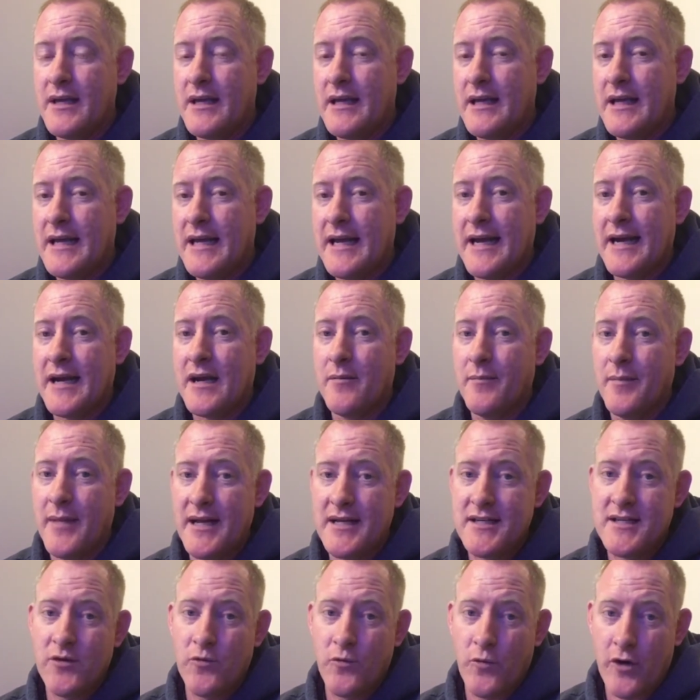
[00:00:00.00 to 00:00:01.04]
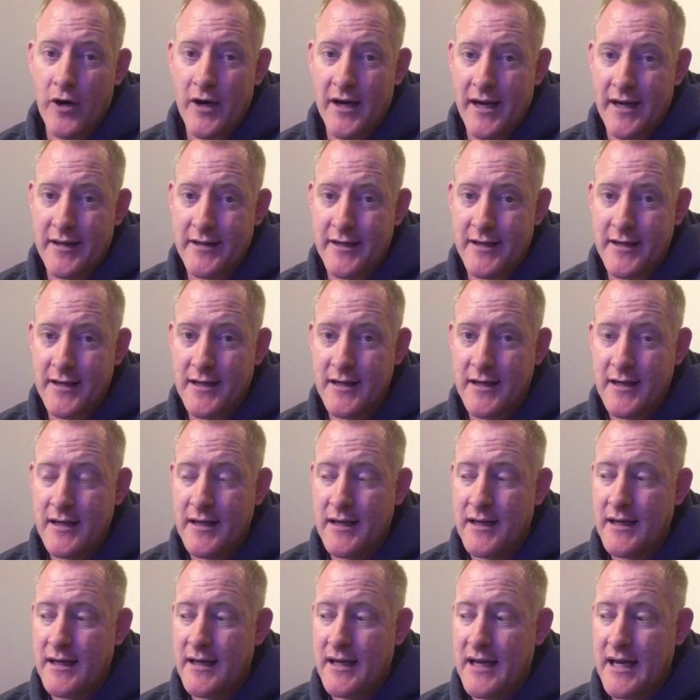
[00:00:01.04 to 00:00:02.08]
He had an amazing work ethic,
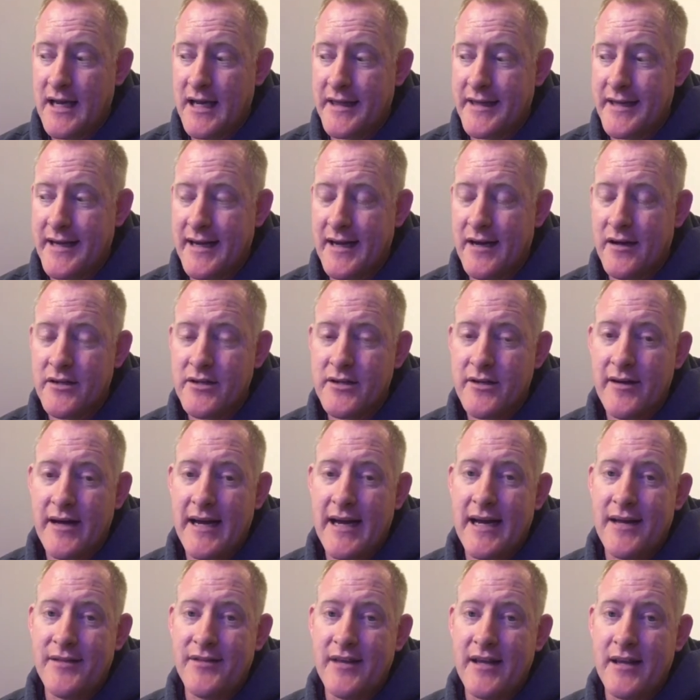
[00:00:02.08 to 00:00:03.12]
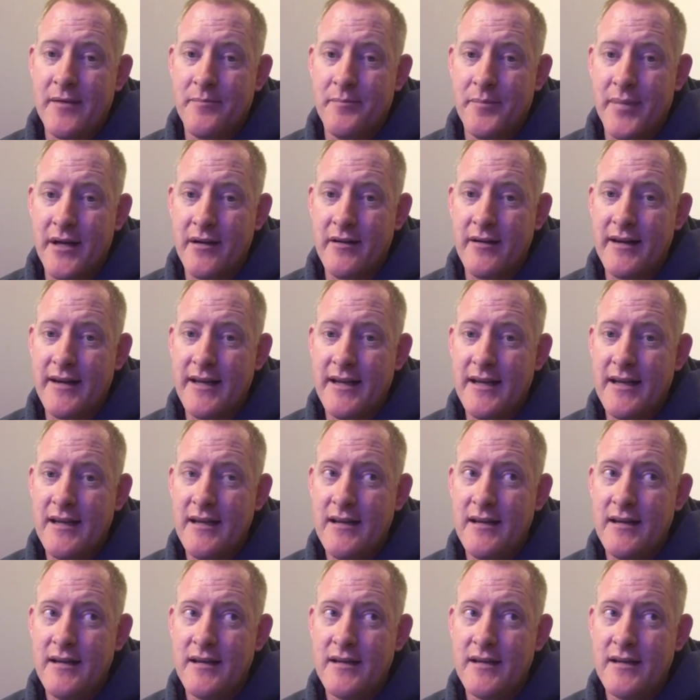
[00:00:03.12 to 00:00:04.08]
and then he also had the ability